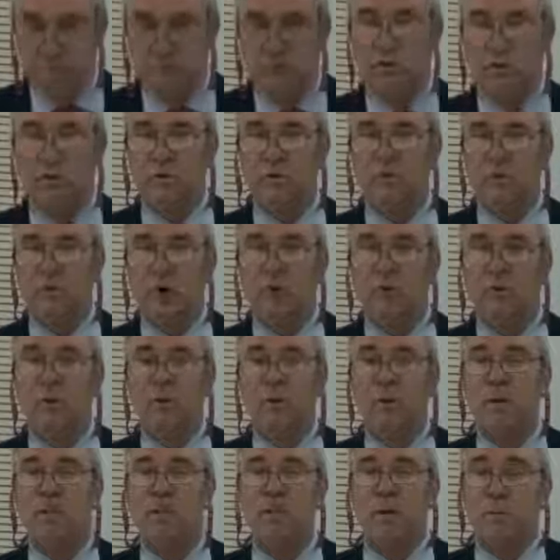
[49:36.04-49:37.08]
So the
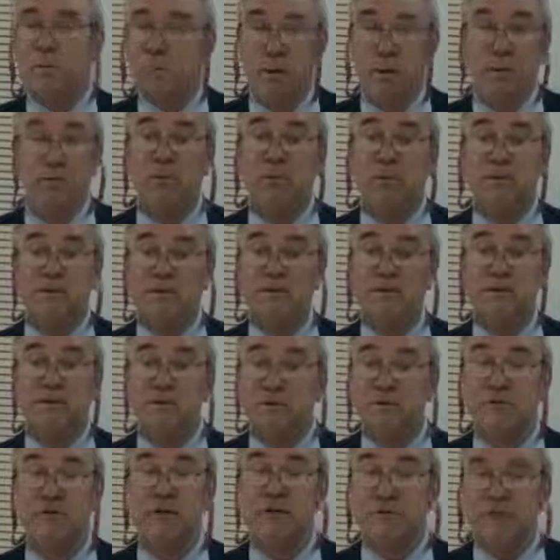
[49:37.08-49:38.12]
honourable member probably doesn't
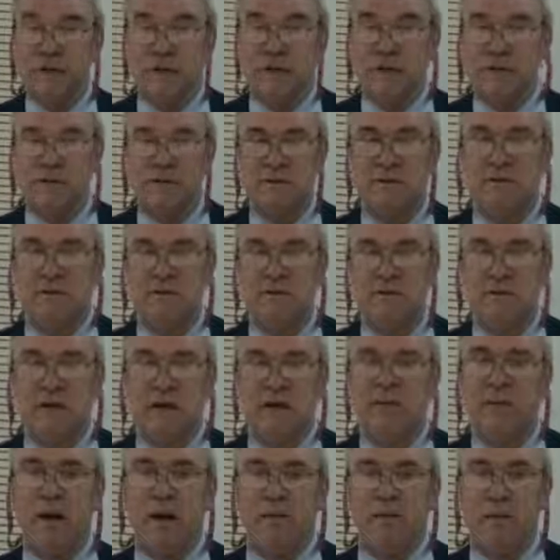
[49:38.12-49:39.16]
agree with us
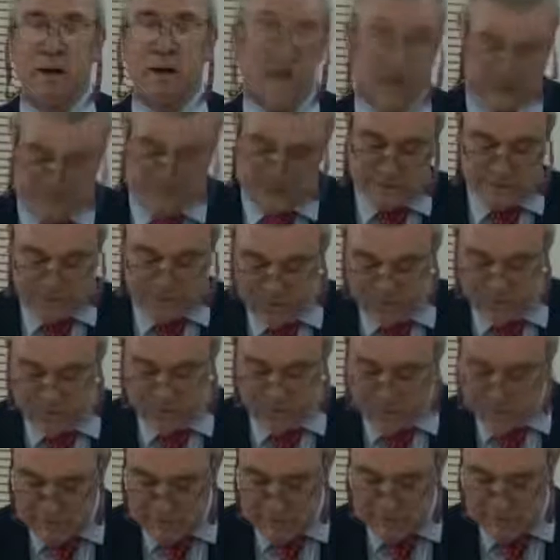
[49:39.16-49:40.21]
about the legacy, but never
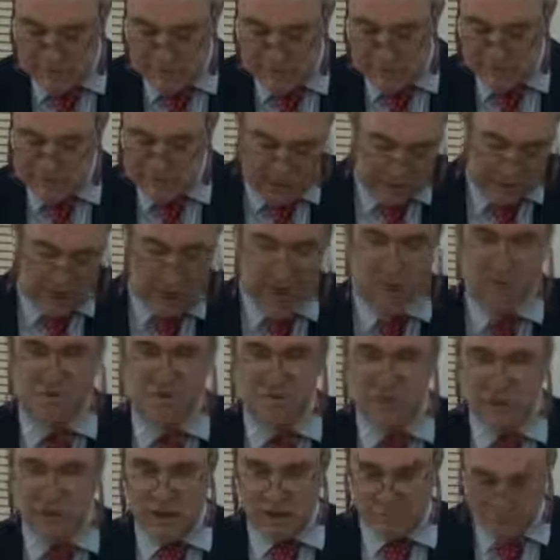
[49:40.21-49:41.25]
mind. He can have
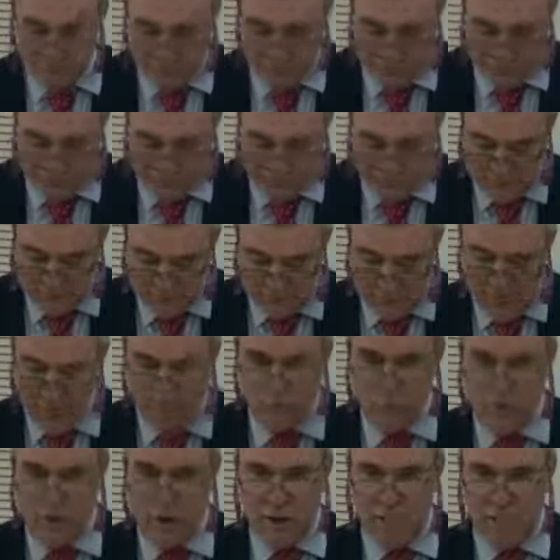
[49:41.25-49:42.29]
his laugh. He
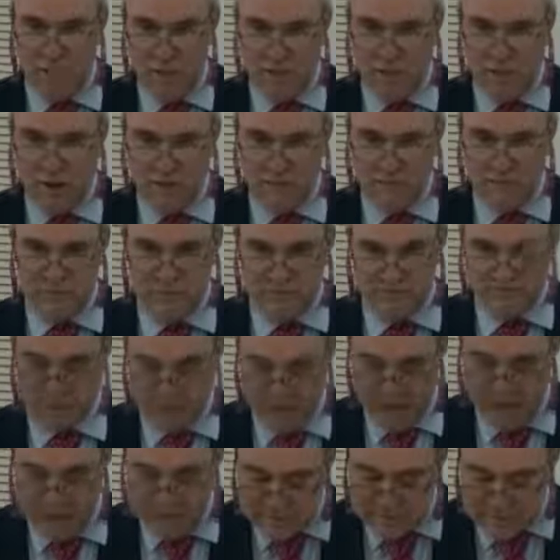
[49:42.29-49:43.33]
who laughs, laughs
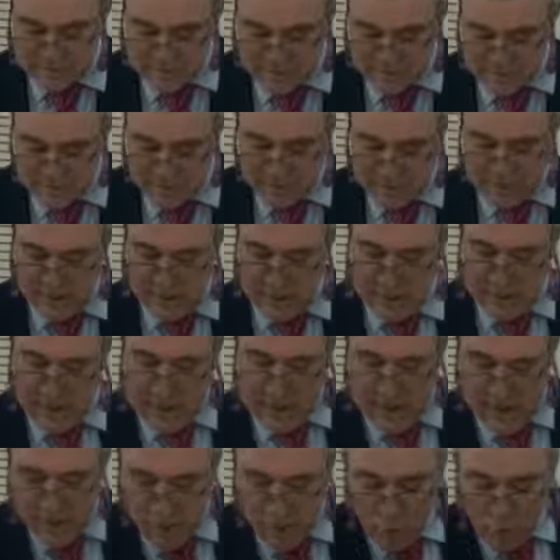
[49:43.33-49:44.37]
best.
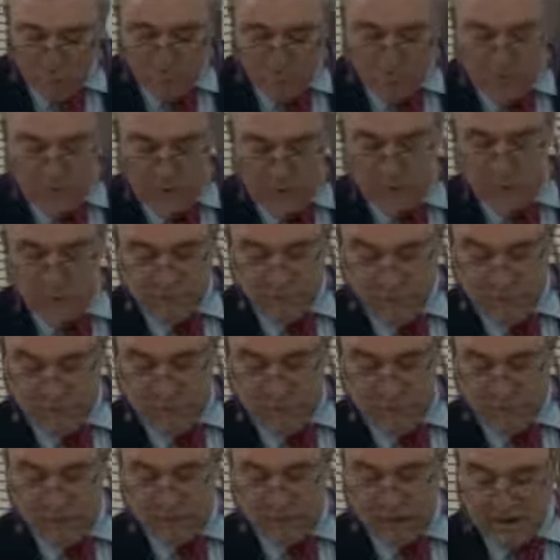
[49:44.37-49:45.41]
I am obviously
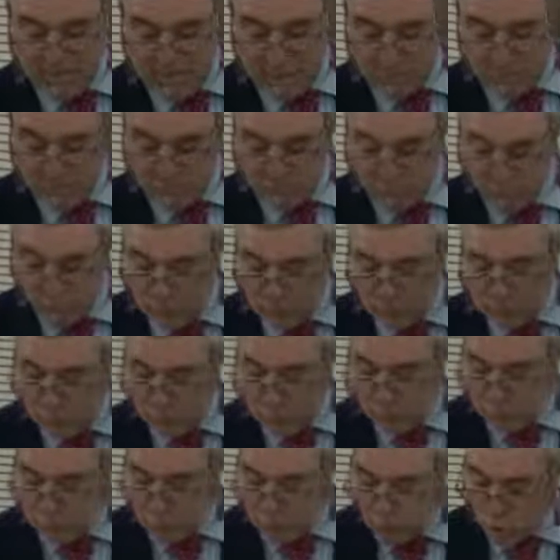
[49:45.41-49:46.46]
very grateful
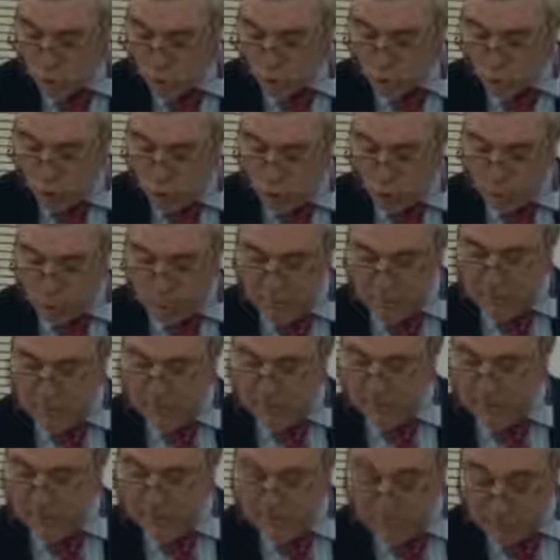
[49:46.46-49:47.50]
to all
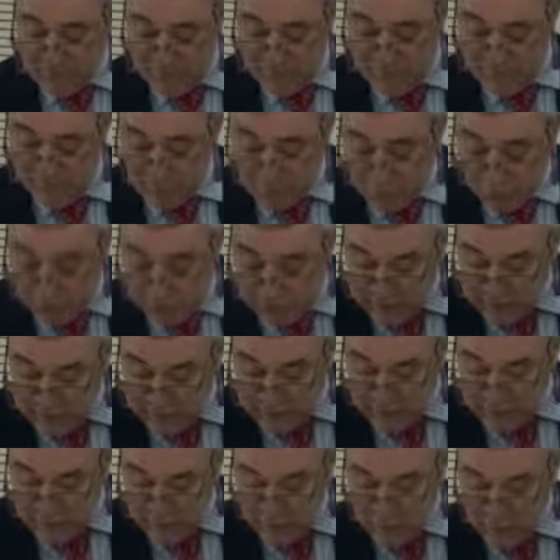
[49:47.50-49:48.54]
my government
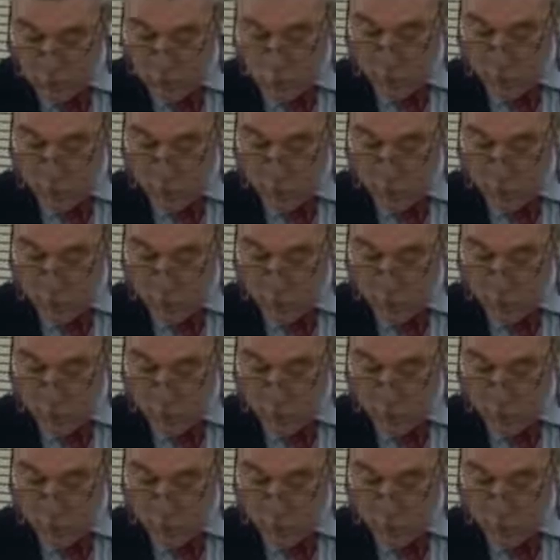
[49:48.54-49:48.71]
colleagues